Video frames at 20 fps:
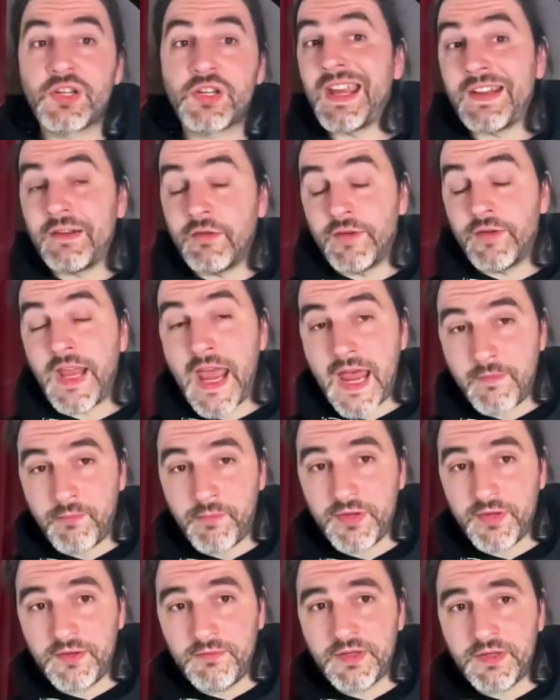cannot
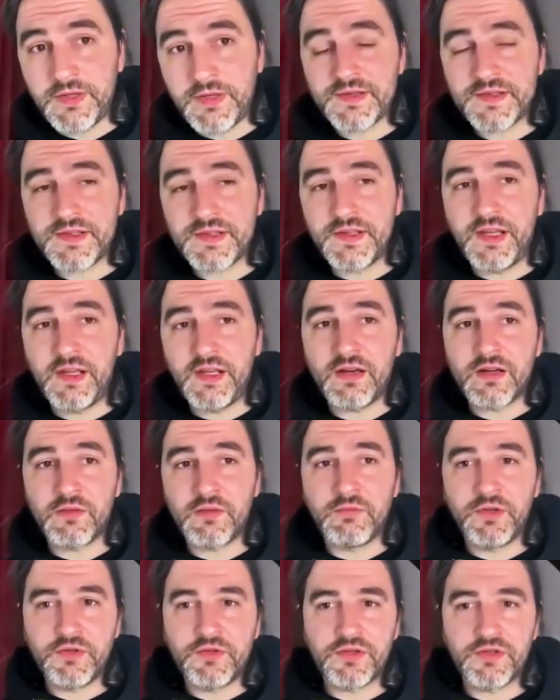happen because they are
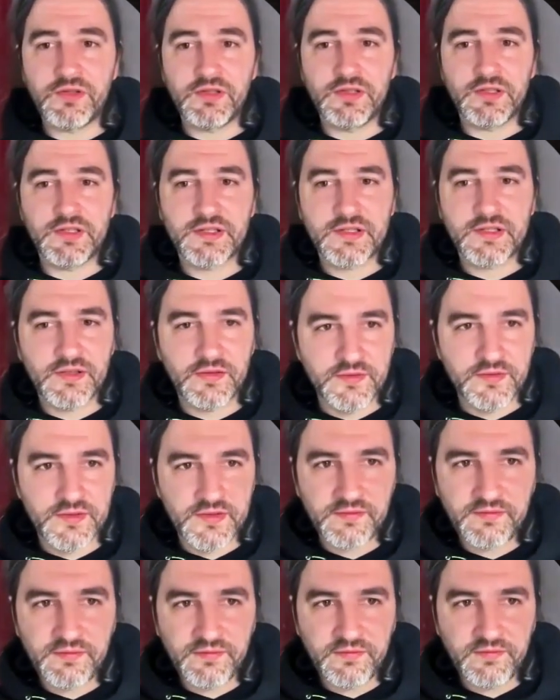mutually
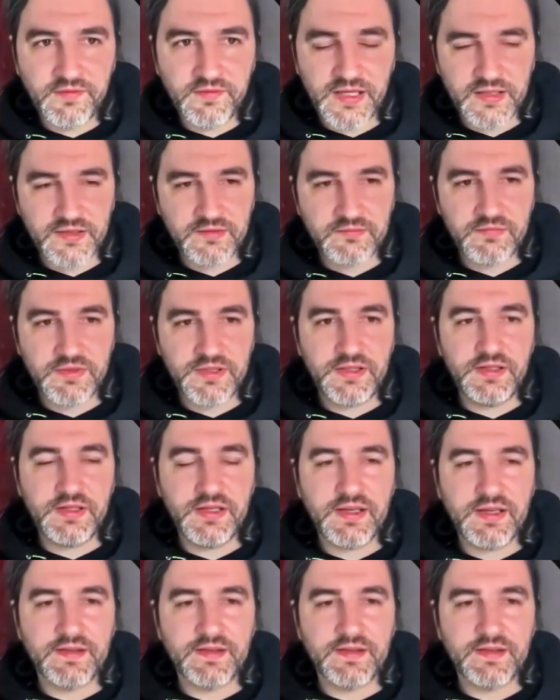exclusive, A and B.